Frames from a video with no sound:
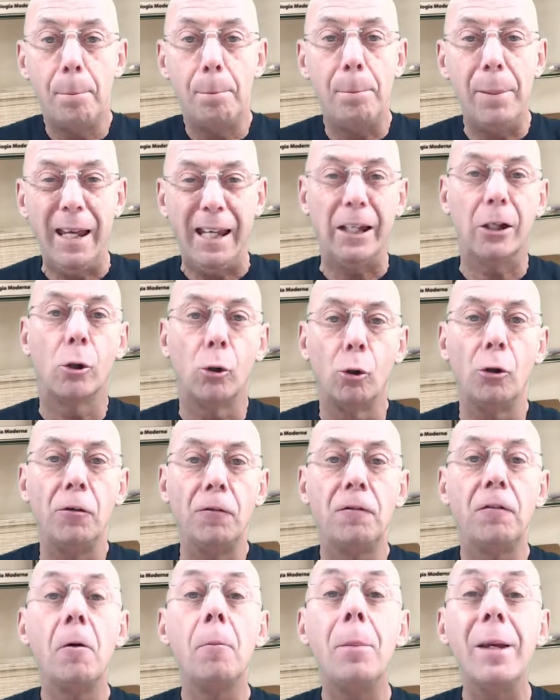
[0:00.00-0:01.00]
Bitcoin
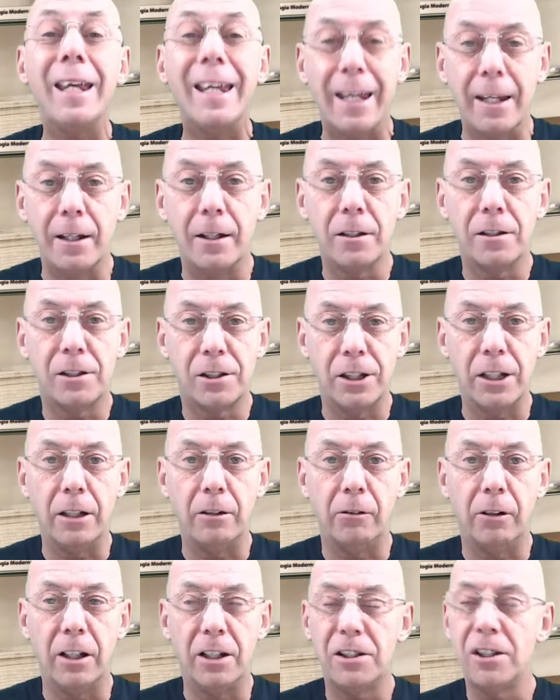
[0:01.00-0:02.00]
for Beginners
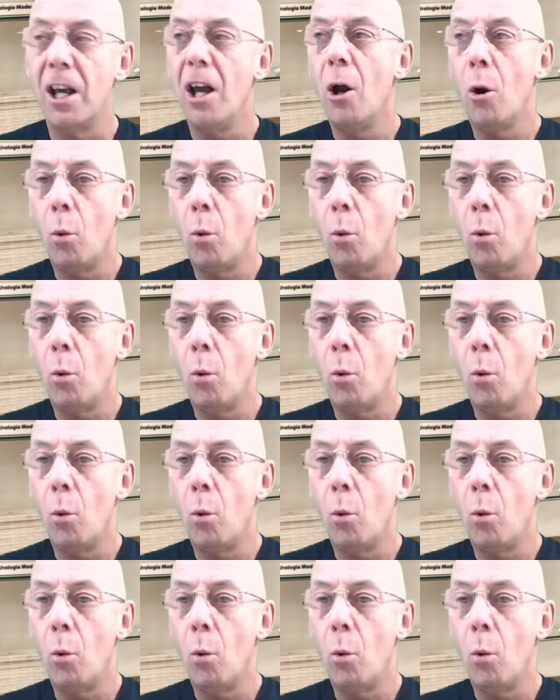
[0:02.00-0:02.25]
series.